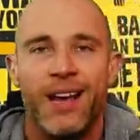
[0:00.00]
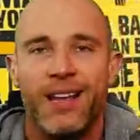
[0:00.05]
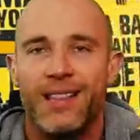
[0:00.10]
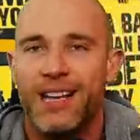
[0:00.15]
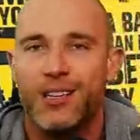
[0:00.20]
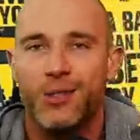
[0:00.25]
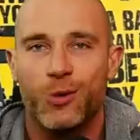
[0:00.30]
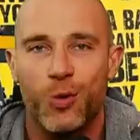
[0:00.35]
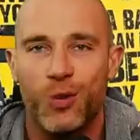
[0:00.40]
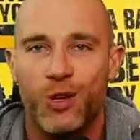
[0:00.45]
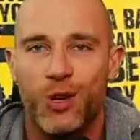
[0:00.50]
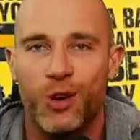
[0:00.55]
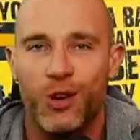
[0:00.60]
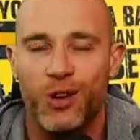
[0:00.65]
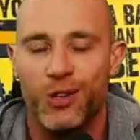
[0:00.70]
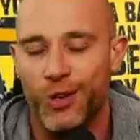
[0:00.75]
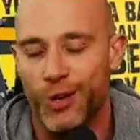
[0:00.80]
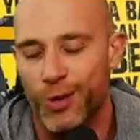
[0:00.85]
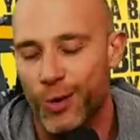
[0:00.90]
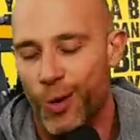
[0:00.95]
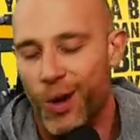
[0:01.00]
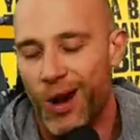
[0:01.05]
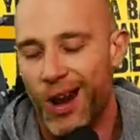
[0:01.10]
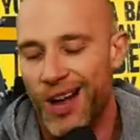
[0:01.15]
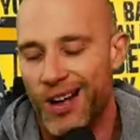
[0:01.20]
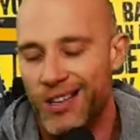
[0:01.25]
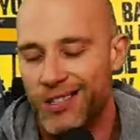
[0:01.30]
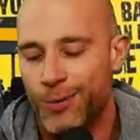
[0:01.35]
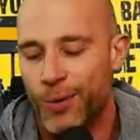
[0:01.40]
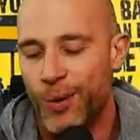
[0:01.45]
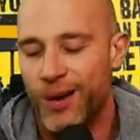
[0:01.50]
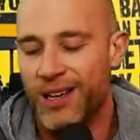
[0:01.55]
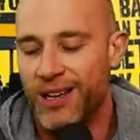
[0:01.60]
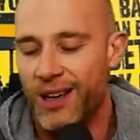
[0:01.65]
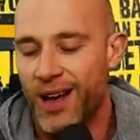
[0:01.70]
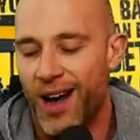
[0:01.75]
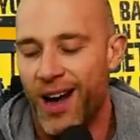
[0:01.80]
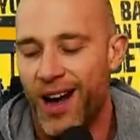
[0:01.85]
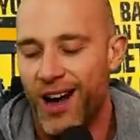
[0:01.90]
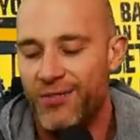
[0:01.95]
That's all you got to do. Last week,
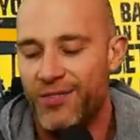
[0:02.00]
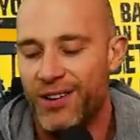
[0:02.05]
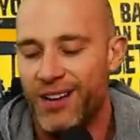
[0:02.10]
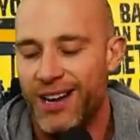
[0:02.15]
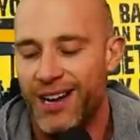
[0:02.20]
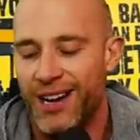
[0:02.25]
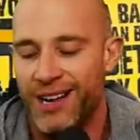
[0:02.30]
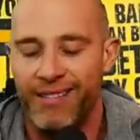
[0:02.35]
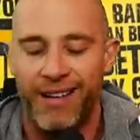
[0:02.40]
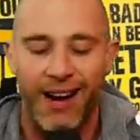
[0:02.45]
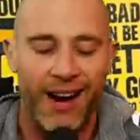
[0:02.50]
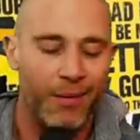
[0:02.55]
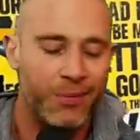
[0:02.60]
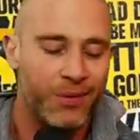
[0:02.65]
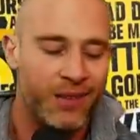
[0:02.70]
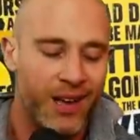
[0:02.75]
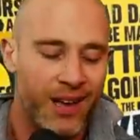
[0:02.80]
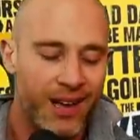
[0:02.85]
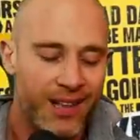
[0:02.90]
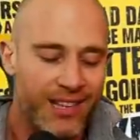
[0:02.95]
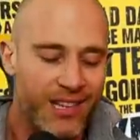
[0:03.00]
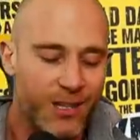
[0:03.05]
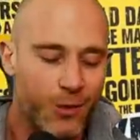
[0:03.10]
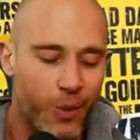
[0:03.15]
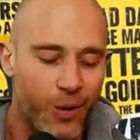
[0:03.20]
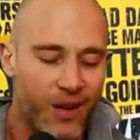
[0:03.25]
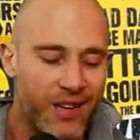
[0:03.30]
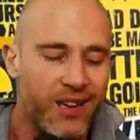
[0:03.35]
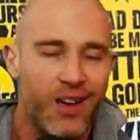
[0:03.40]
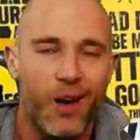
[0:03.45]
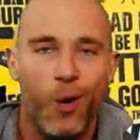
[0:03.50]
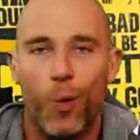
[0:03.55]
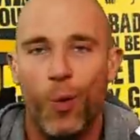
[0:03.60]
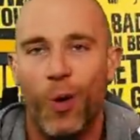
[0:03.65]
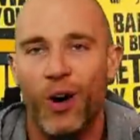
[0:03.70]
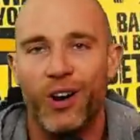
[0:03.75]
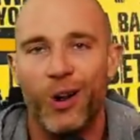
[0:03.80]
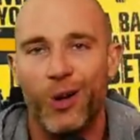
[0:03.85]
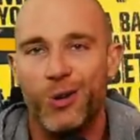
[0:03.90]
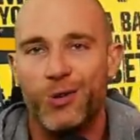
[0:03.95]
100 kilograms. This week,
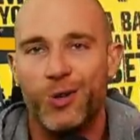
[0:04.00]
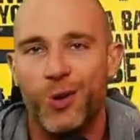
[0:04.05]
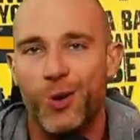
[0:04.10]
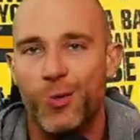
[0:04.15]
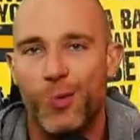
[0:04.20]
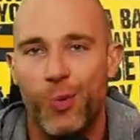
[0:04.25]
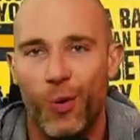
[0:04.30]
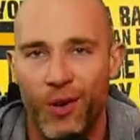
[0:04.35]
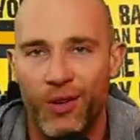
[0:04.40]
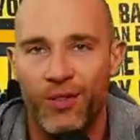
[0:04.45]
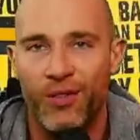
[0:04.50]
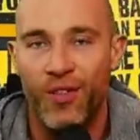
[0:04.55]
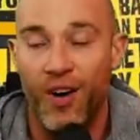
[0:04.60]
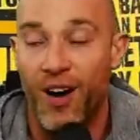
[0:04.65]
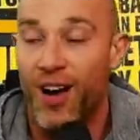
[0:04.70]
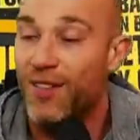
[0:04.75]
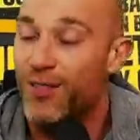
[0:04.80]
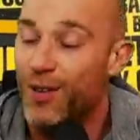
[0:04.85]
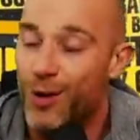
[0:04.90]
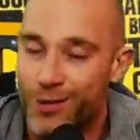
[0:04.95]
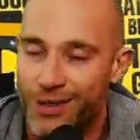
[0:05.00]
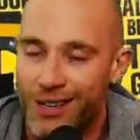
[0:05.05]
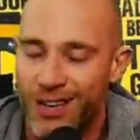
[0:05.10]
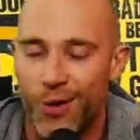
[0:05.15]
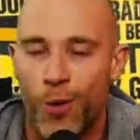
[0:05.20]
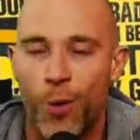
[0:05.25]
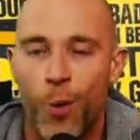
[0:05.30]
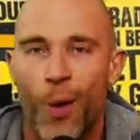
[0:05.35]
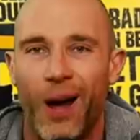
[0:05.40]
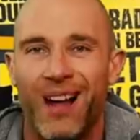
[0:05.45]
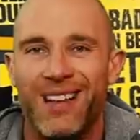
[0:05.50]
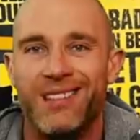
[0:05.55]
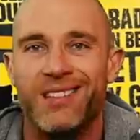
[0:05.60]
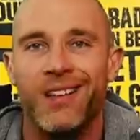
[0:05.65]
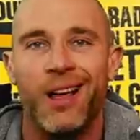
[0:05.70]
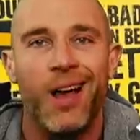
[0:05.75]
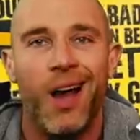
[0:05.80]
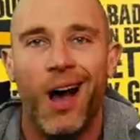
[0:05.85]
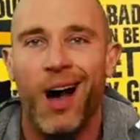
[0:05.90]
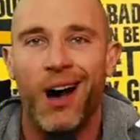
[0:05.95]
102.5. Those little weights
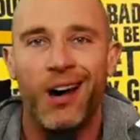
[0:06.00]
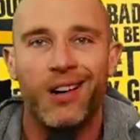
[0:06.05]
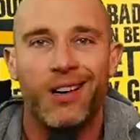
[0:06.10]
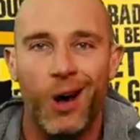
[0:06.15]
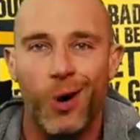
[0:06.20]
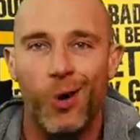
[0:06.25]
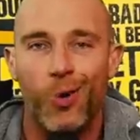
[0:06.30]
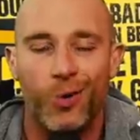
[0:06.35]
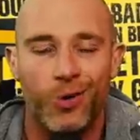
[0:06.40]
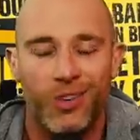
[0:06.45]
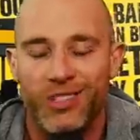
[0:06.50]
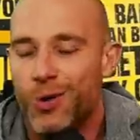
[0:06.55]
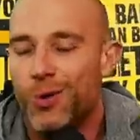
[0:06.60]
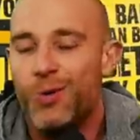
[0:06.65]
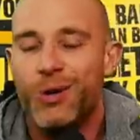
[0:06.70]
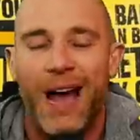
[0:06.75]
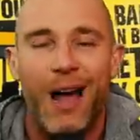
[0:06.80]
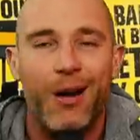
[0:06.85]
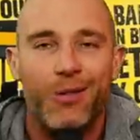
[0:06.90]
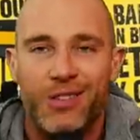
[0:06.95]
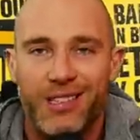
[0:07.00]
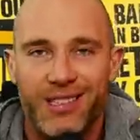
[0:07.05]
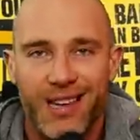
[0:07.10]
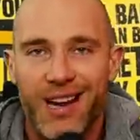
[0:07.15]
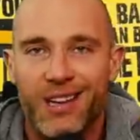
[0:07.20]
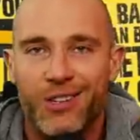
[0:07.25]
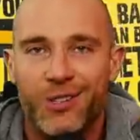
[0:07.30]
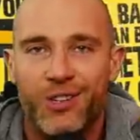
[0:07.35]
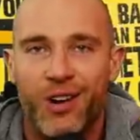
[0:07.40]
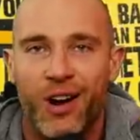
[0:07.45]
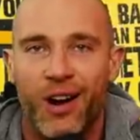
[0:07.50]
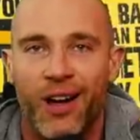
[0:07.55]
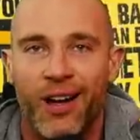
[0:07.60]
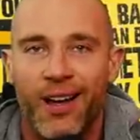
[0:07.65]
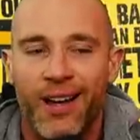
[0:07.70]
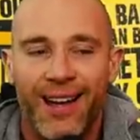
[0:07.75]
are gold because it all counts as extra.